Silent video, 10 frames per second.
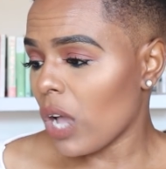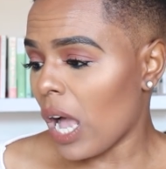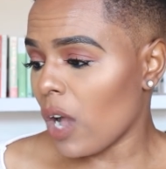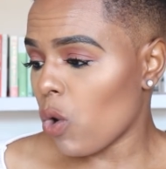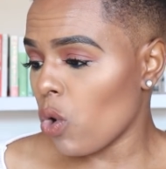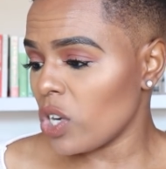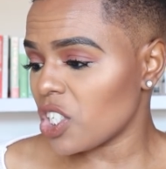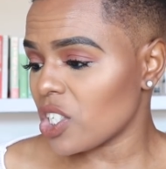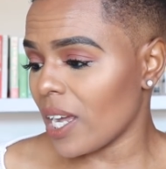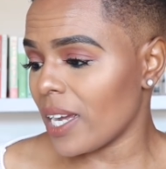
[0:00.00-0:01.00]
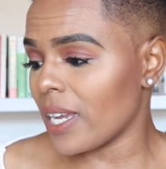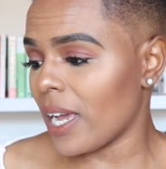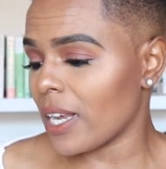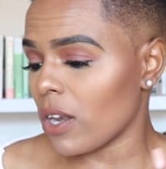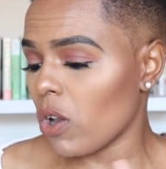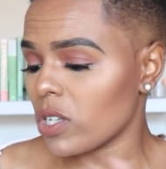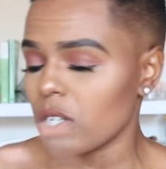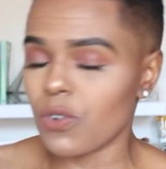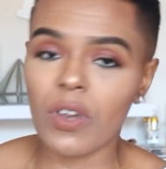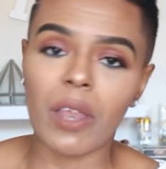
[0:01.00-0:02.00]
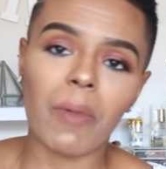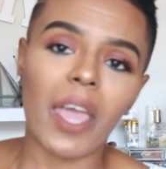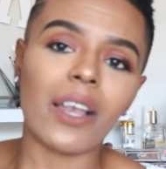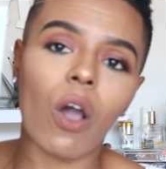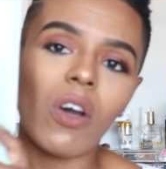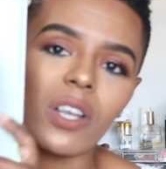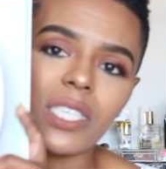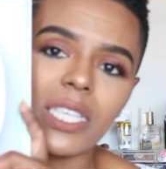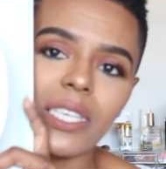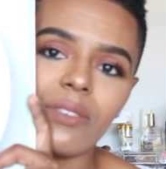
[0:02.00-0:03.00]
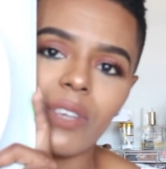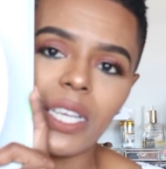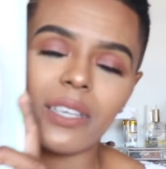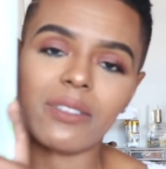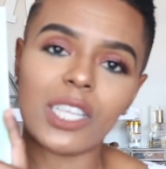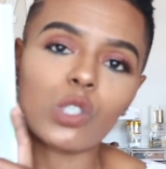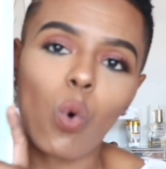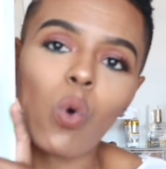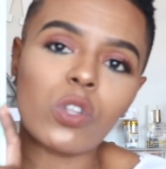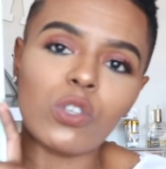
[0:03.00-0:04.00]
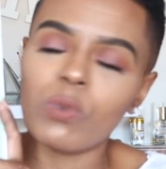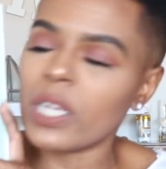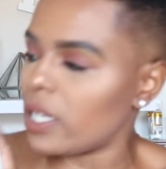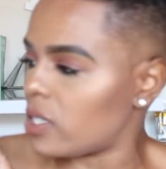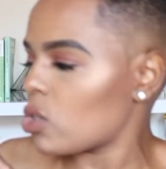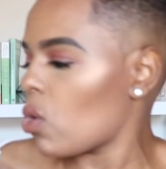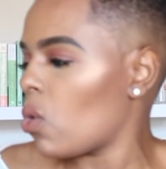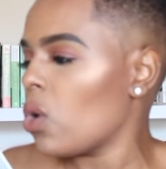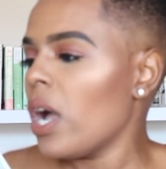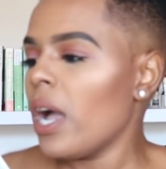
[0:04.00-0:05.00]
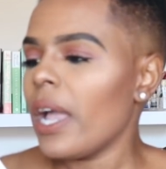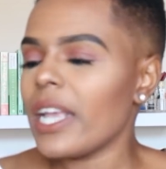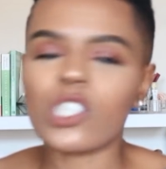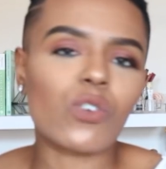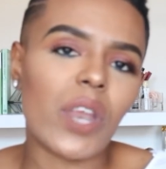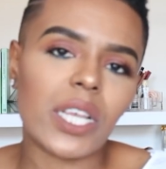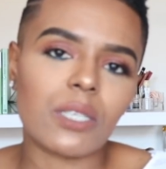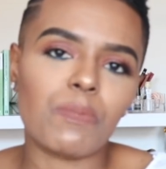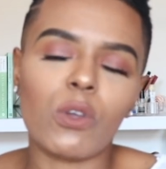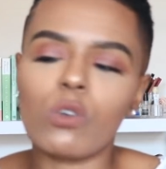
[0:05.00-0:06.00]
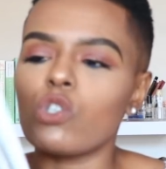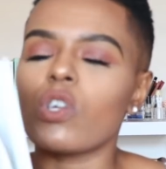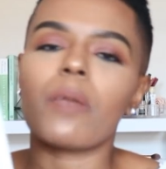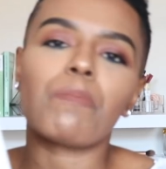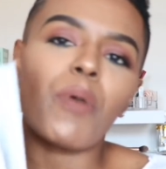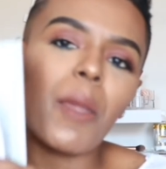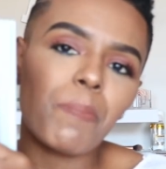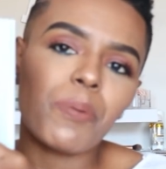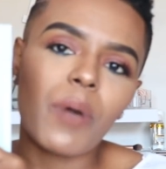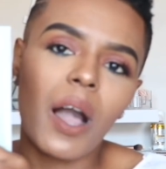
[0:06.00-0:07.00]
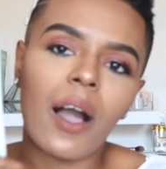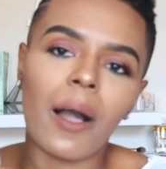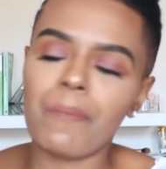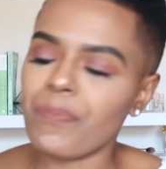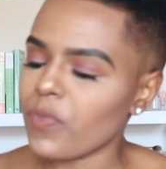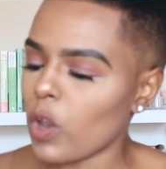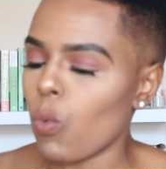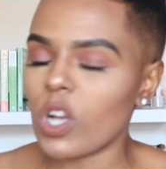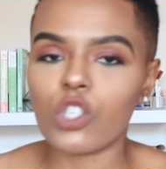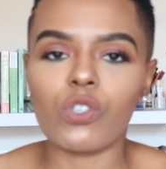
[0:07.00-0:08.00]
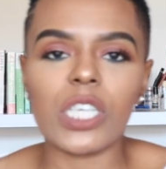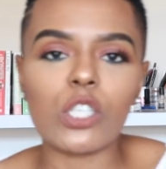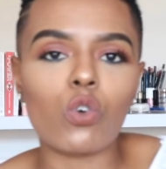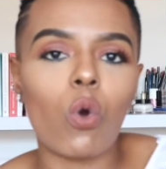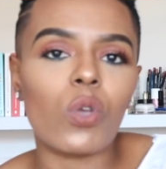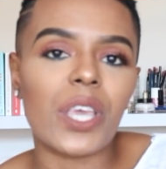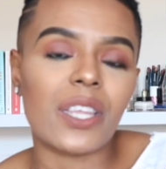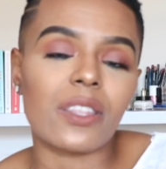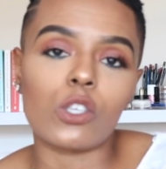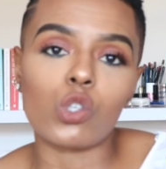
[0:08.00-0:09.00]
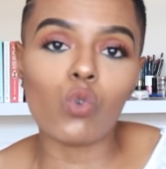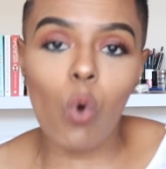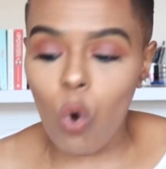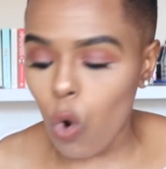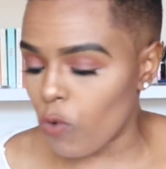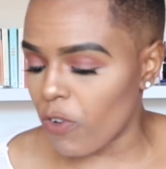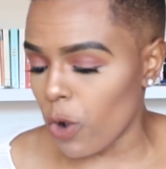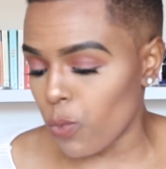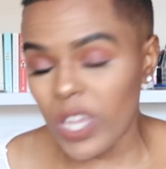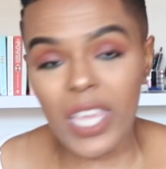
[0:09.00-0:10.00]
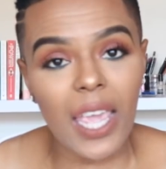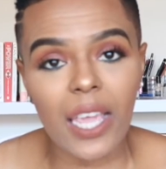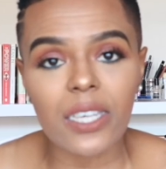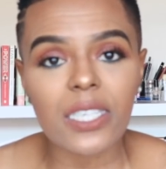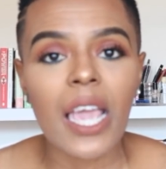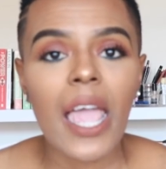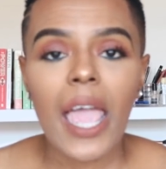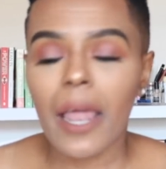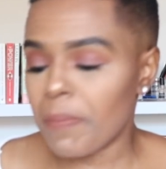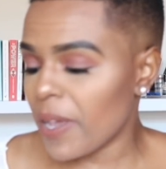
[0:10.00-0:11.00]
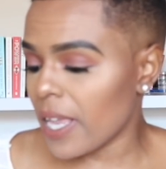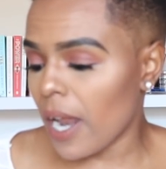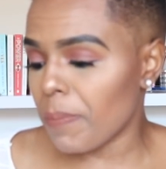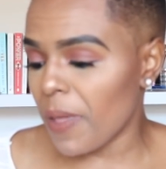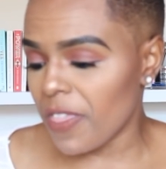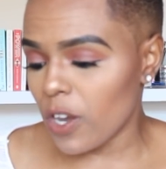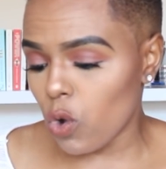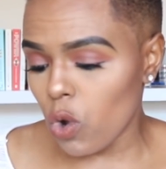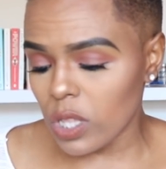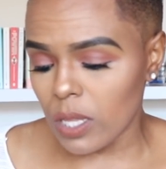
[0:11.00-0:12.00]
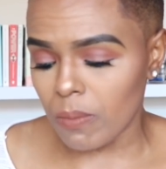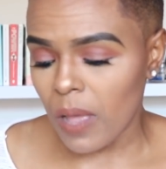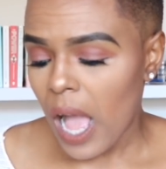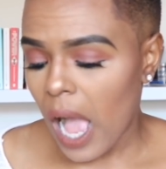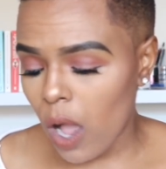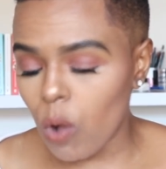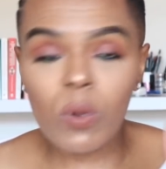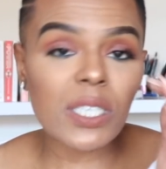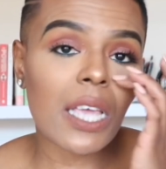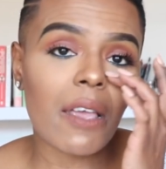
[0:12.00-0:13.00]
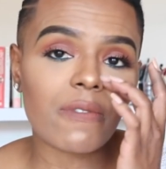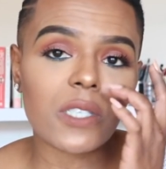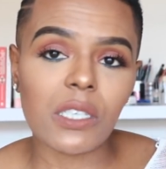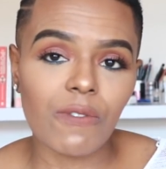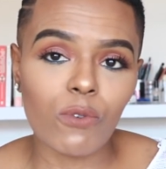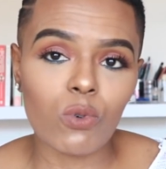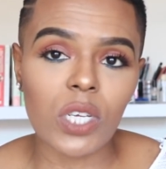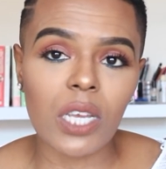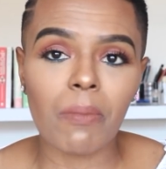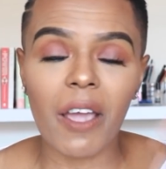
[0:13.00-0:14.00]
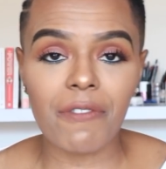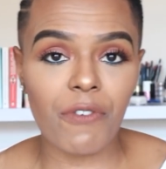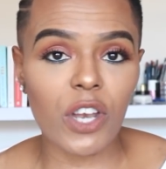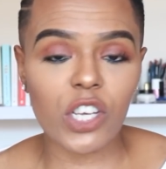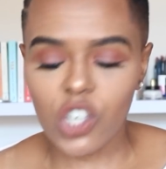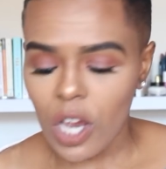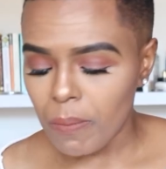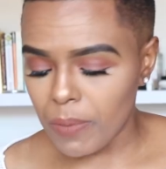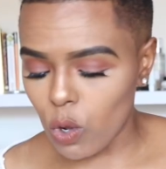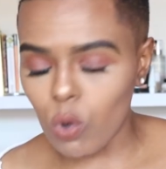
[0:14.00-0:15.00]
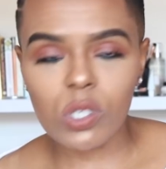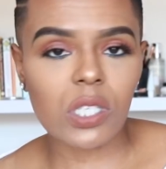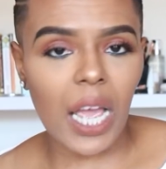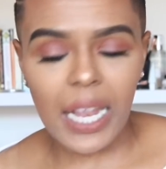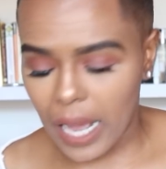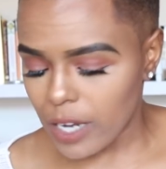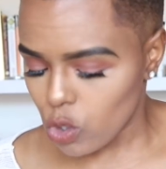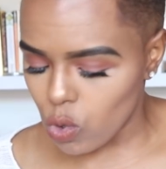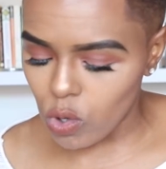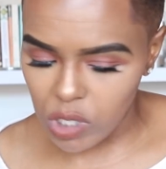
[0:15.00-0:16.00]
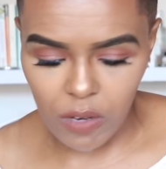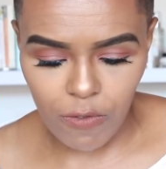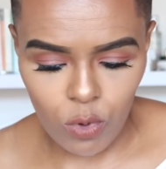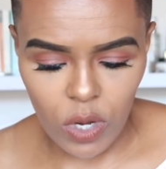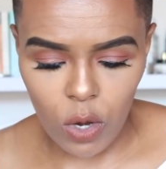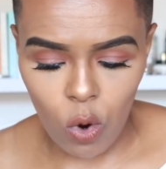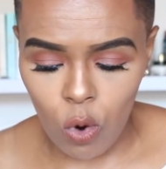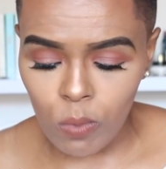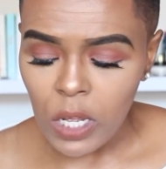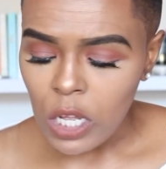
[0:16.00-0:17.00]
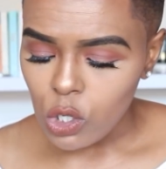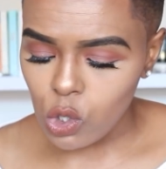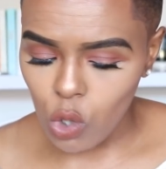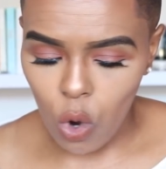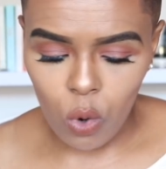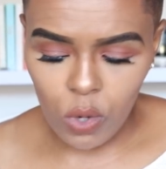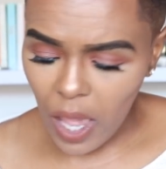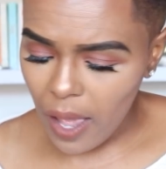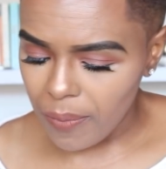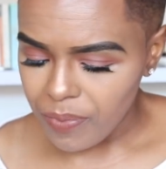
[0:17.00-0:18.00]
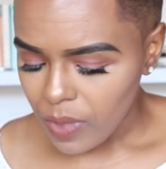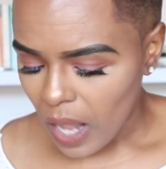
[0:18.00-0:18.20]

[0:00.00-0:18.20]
Cornish cider, and clotted cream. And honestly, really, that's all you need. So it's great because you can prep what you need to go get at the store over a weekend and pick it up and then cook them. I always have seafood in my fridge because I like to cook seafood at home. So yeah.